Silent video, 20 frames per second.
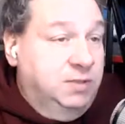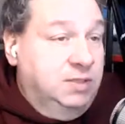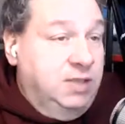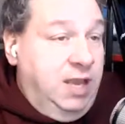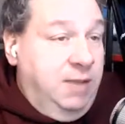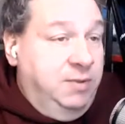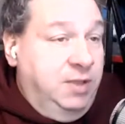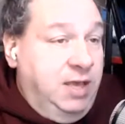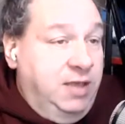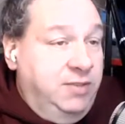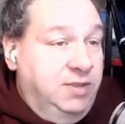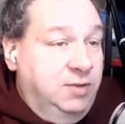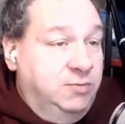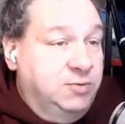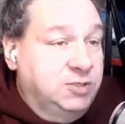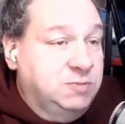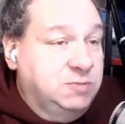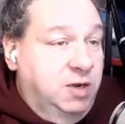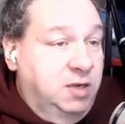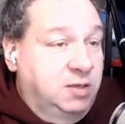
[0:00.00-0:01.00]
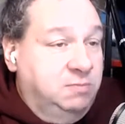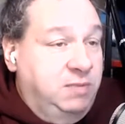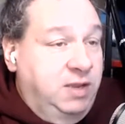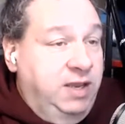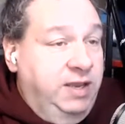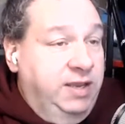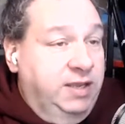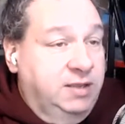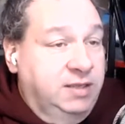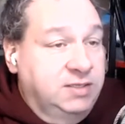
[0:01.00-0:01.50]
Apple, I think, was smart
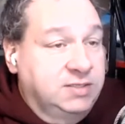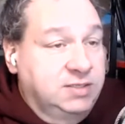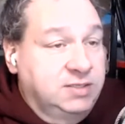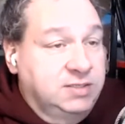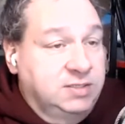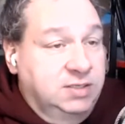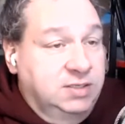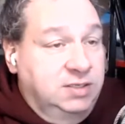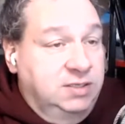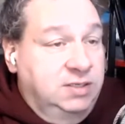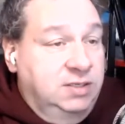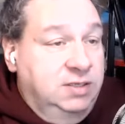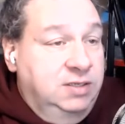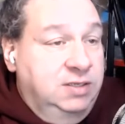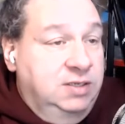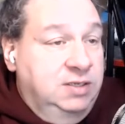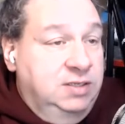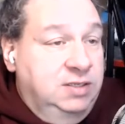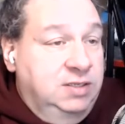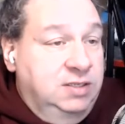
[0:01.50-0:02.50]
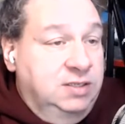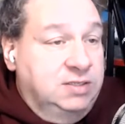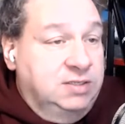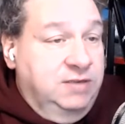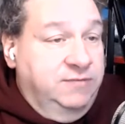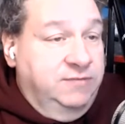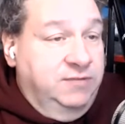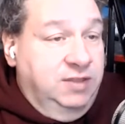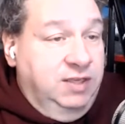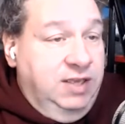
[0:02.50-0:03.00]
buying it because it's
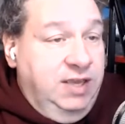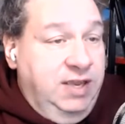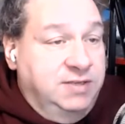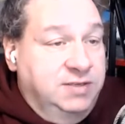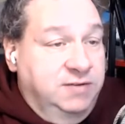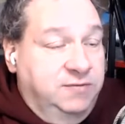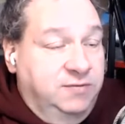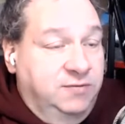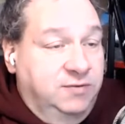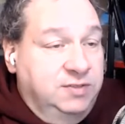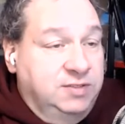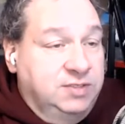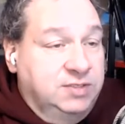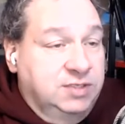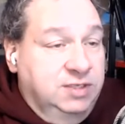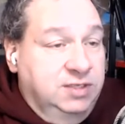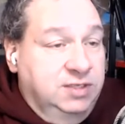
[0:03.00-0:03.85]
definitely a different